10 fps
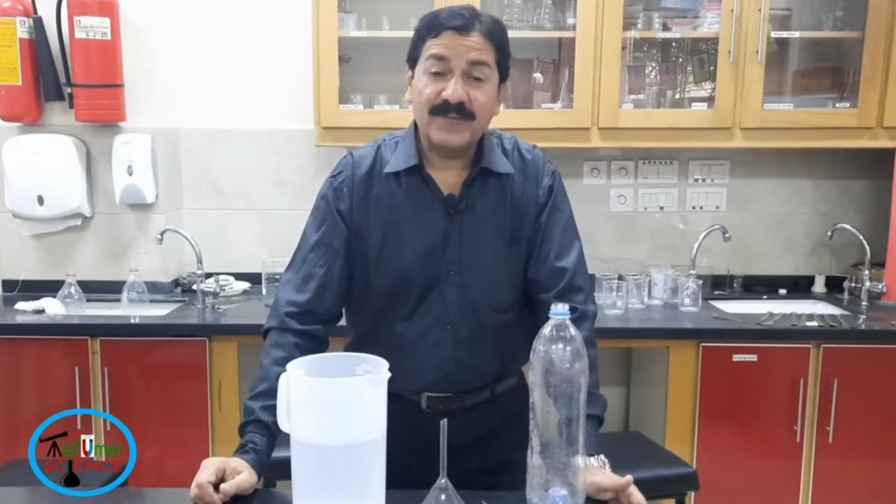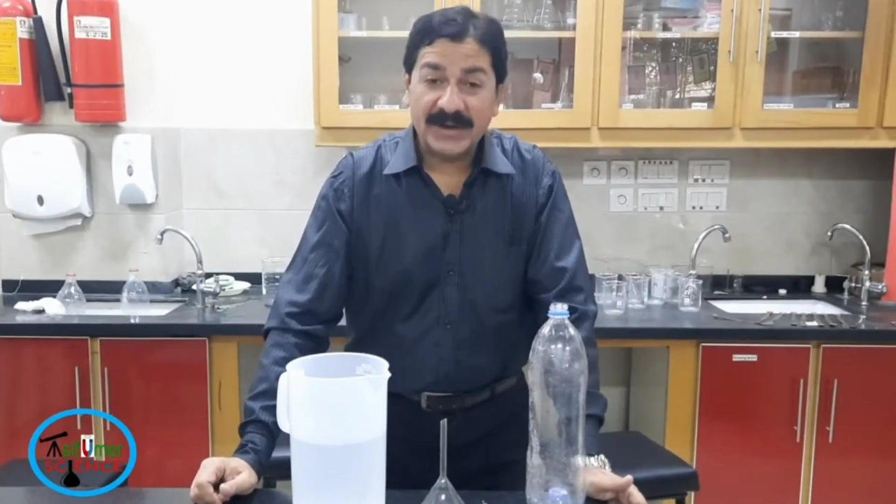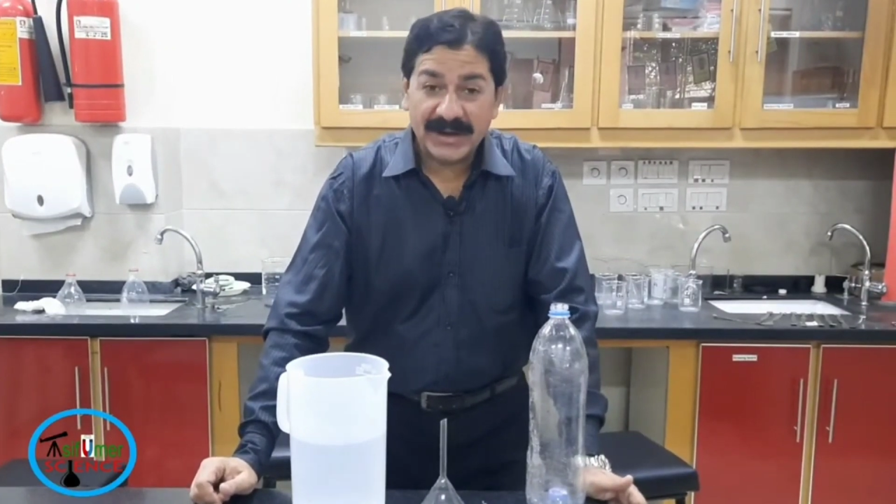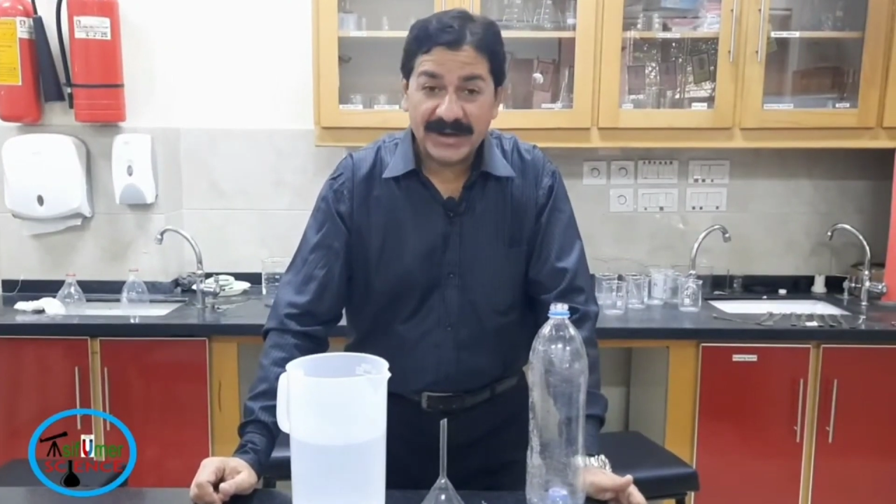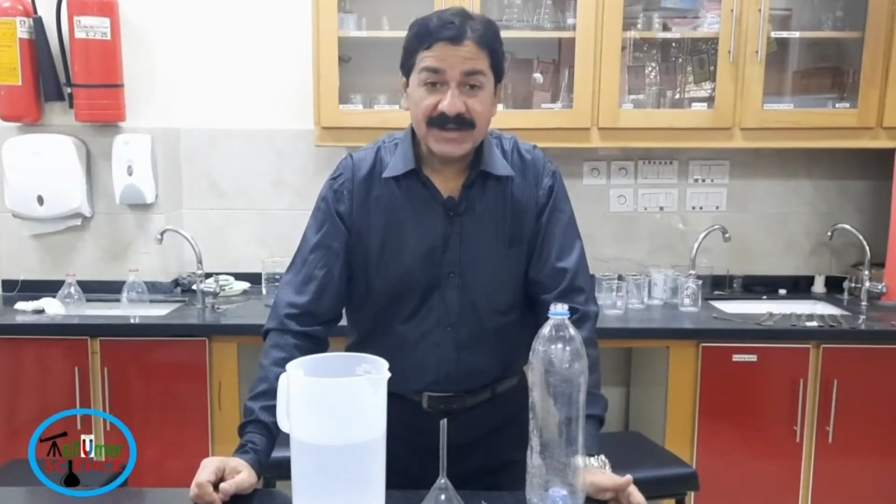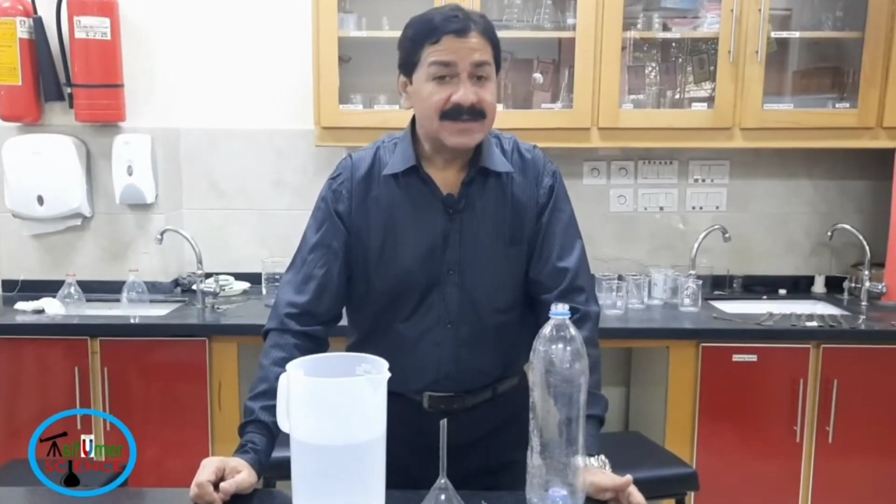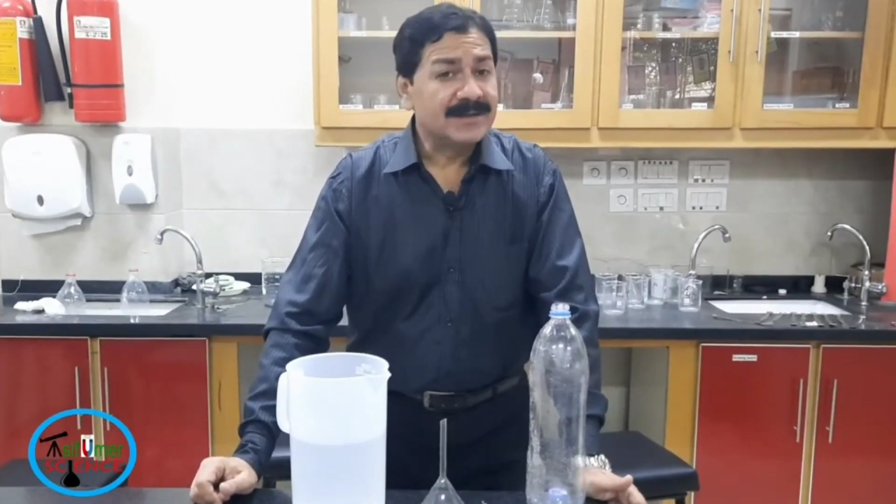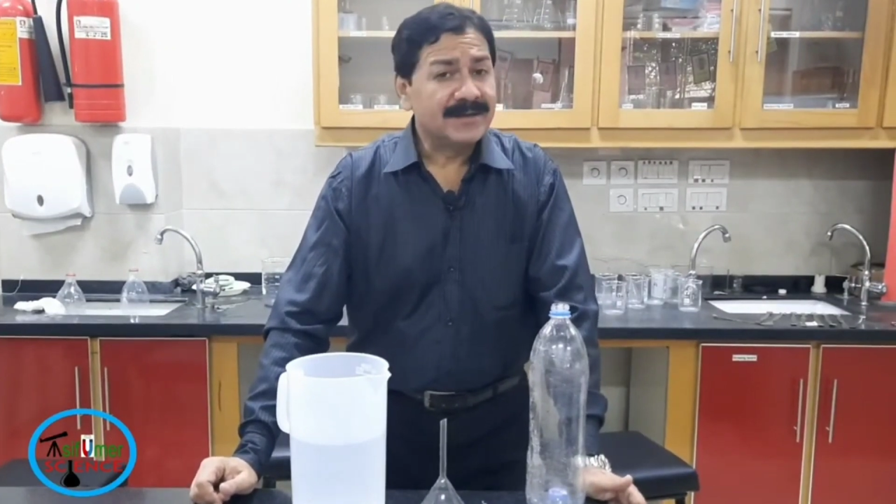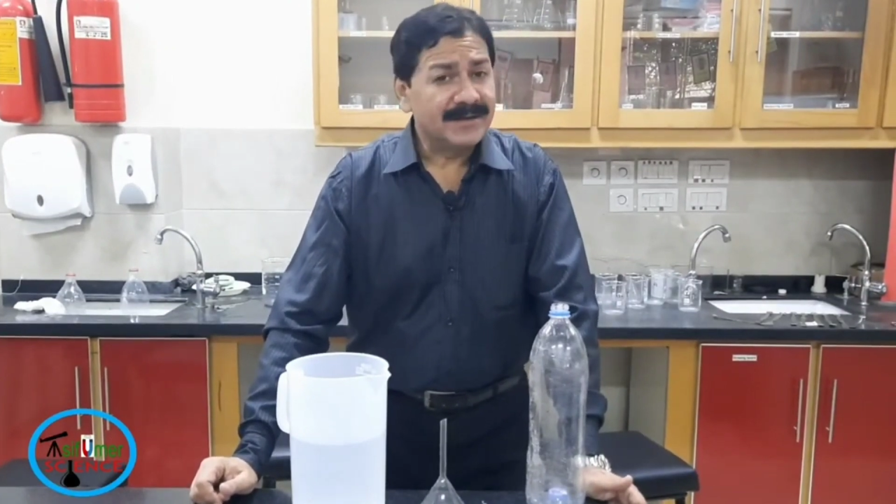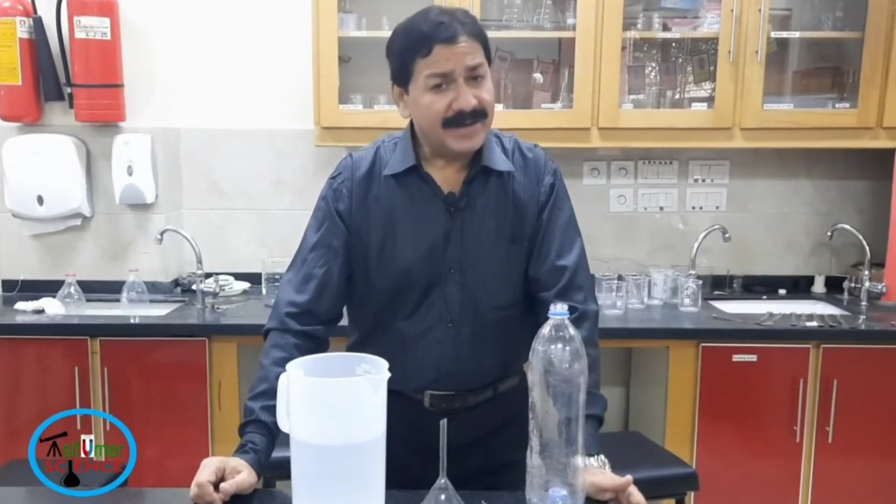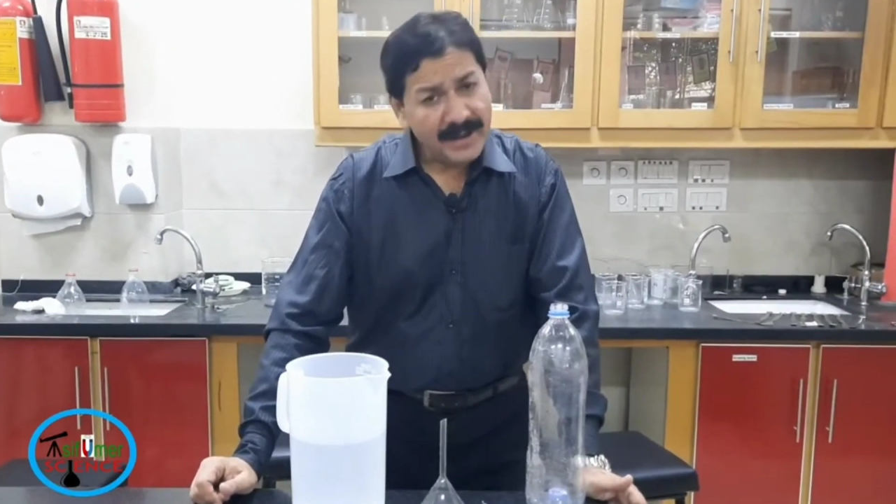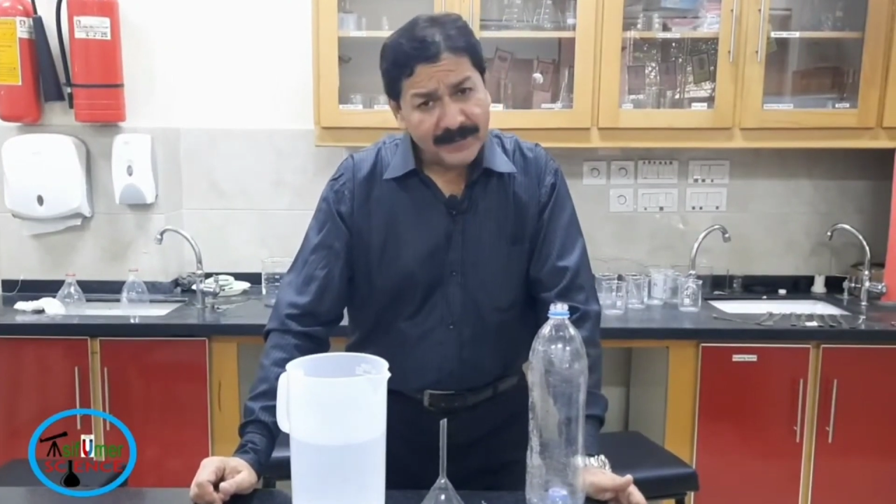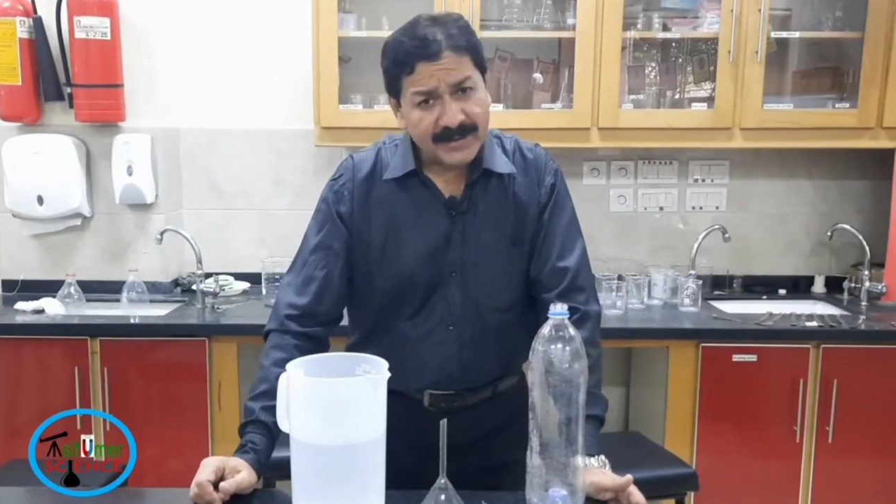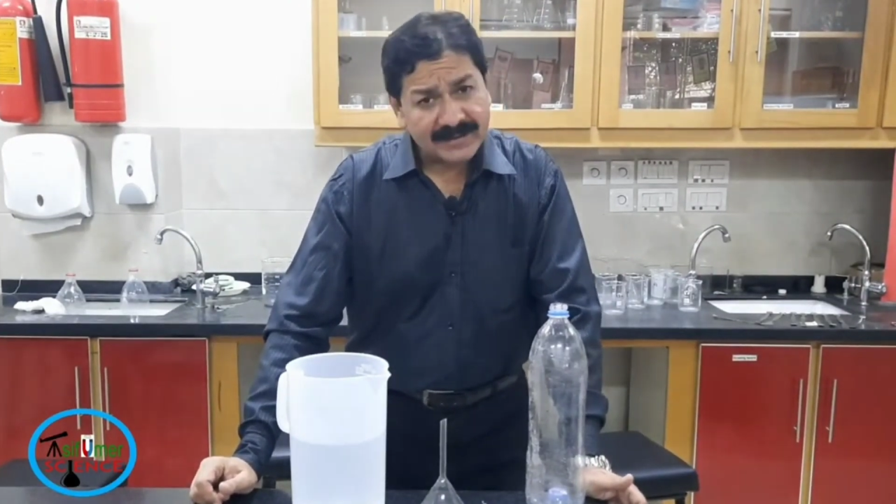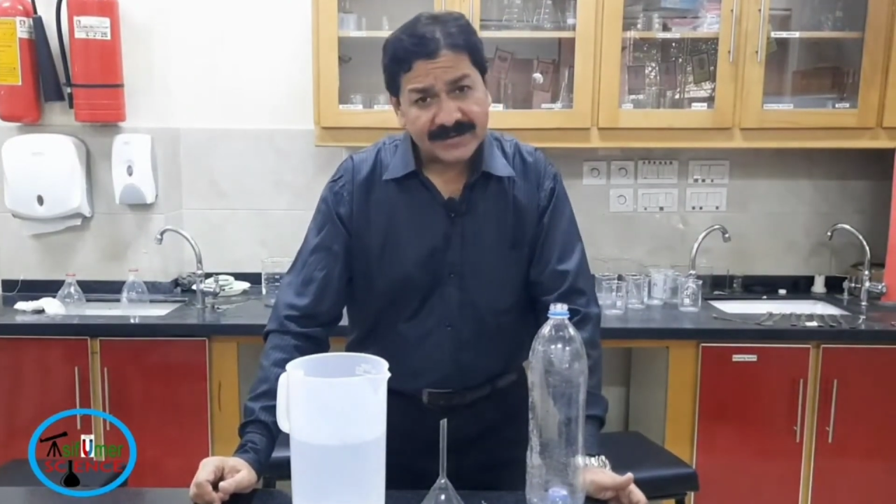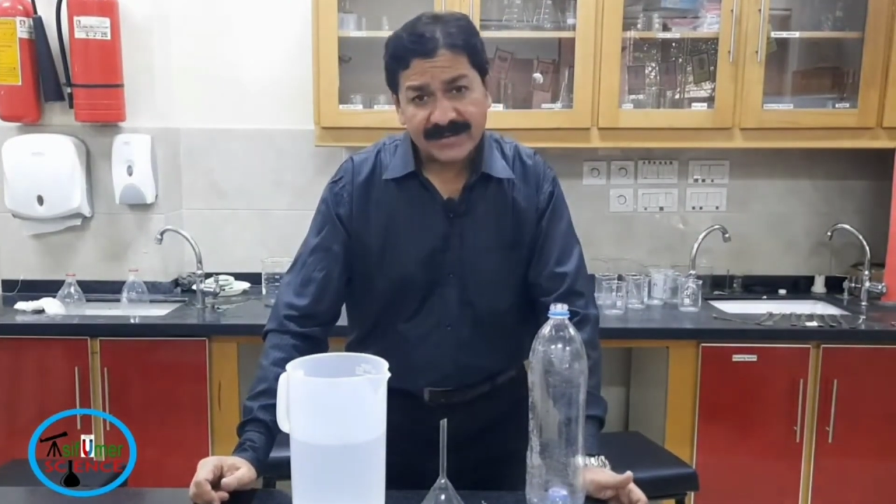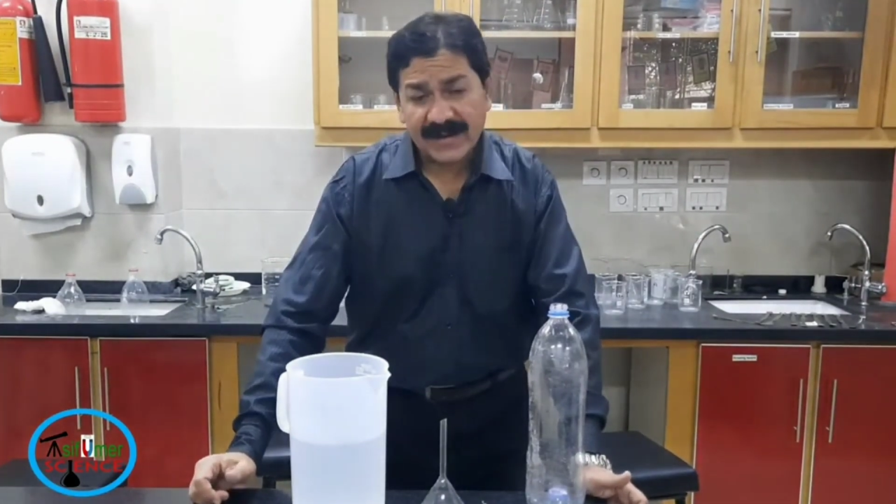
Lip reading: funny diver.